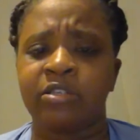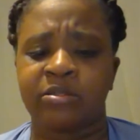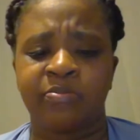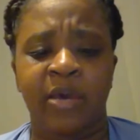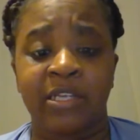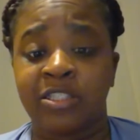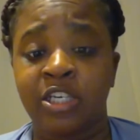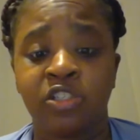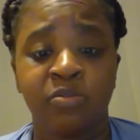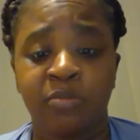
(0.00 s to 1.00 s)
It's about a
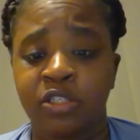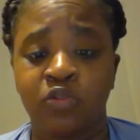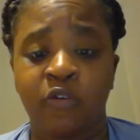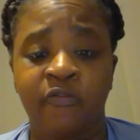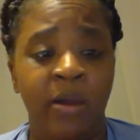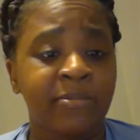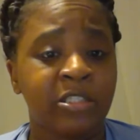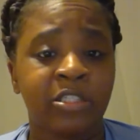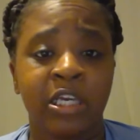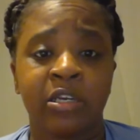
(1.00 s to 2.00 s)
teacher, mentor, pharmacy
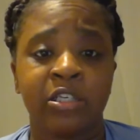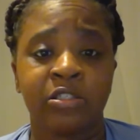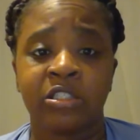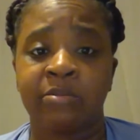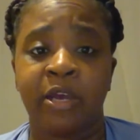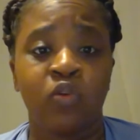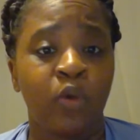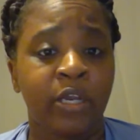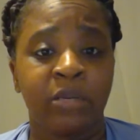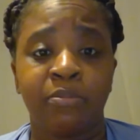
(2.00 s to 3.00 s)
technician, somebody who
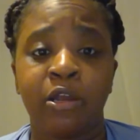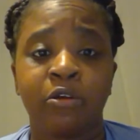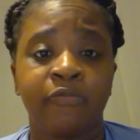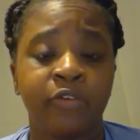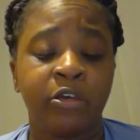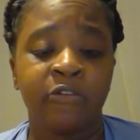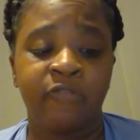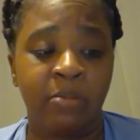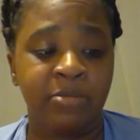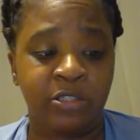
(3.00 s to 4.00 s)
works in the medical field,
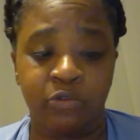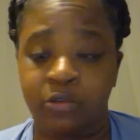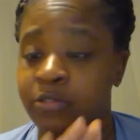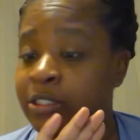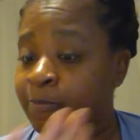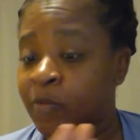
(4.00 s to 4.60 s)
pharmaceuticals.